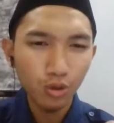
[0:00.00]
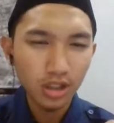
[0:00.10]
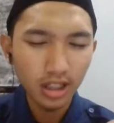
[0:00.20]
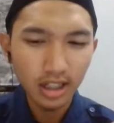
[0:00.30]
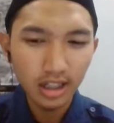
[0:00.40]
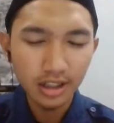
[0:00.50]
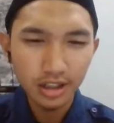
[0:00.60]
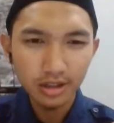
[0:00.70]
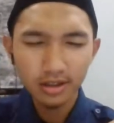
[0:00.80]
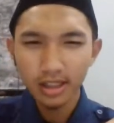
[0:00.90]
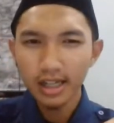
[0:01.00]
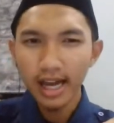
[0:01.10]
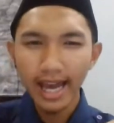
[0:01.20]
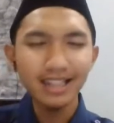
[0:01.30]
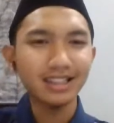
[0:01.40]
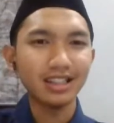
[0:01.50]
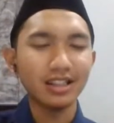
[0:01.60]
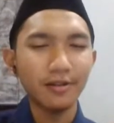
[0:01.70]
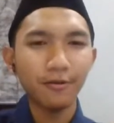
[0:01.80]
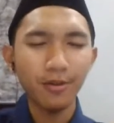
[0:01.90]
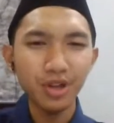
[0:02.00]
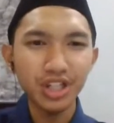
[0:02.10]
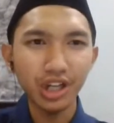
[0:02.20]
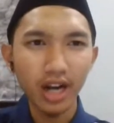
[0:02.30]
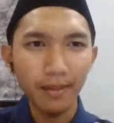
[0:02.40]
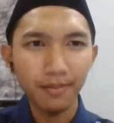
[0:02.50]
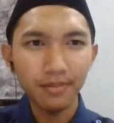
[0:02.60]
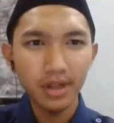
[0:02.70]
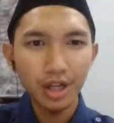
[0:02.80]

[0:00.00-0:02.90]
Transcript: uh, hate from using your app.